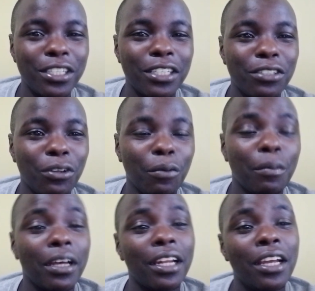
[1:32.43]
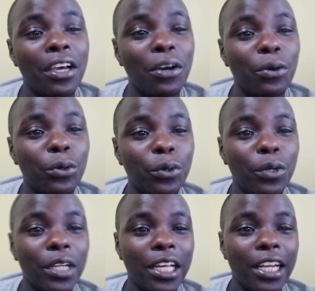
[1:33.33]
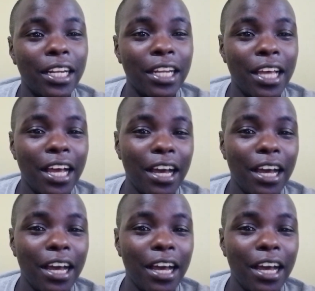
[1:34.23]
gentleman who really